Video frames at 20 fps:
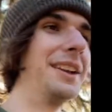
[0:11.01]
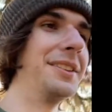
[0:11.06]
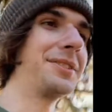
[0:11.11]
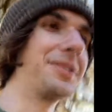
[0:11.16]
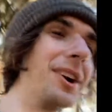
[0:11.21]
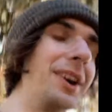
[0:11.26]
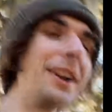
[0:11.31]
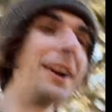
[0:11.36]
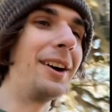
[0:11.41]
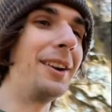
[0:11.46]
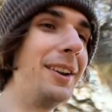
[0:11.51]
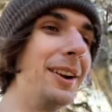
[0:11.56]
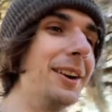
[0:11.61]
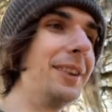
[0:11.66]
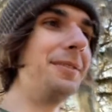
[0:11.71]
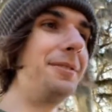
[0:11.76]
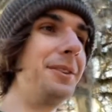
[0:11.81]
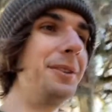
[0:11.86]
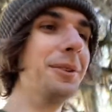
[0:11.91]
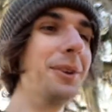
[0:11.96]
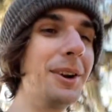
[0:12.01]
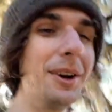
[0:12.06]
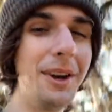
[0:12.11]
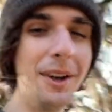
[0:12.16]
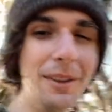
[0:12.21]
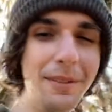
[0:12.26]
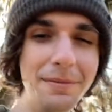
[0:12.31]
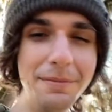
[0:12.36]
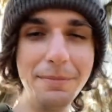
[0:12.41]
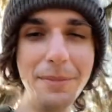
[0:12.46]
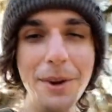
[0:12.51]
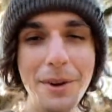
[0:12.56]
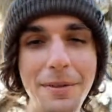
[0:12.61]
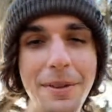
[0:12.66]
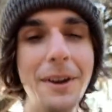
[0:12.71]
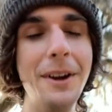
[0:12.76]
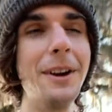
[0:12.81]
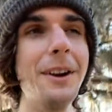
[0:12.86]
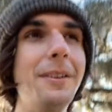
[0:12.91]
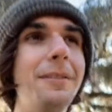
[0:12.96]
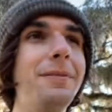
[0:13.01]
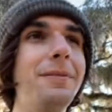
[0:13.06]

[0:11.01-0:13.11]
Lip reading: great out here. If you want to move here,